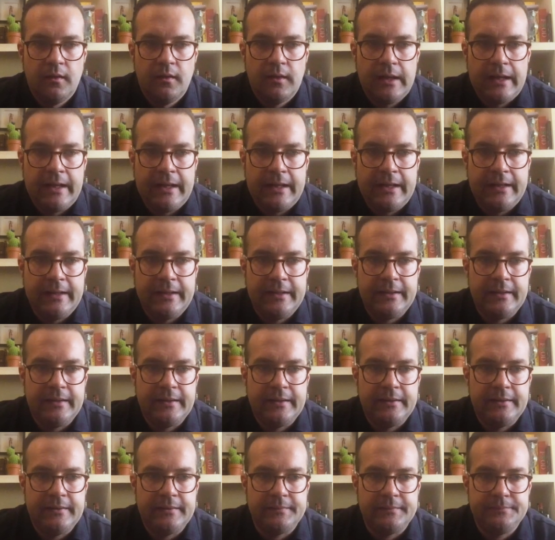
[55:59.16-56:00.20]

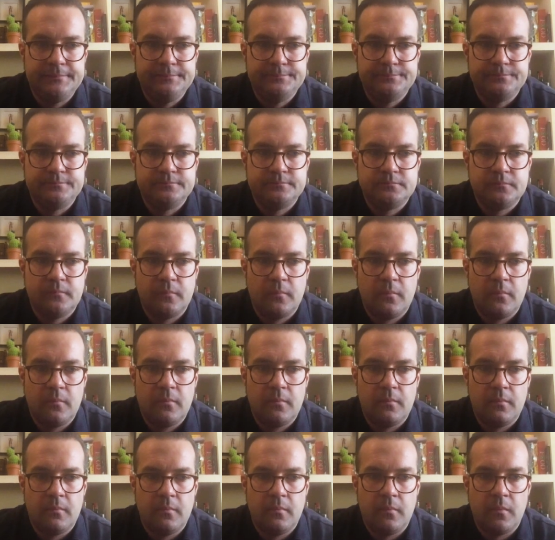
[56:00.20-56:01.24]
Uh,
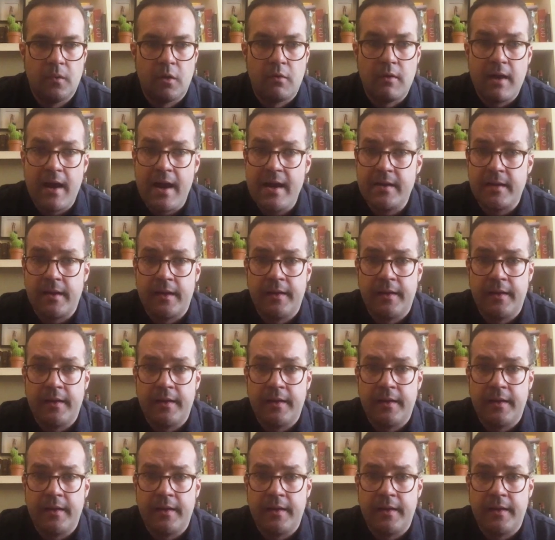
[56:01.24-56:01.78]
all right.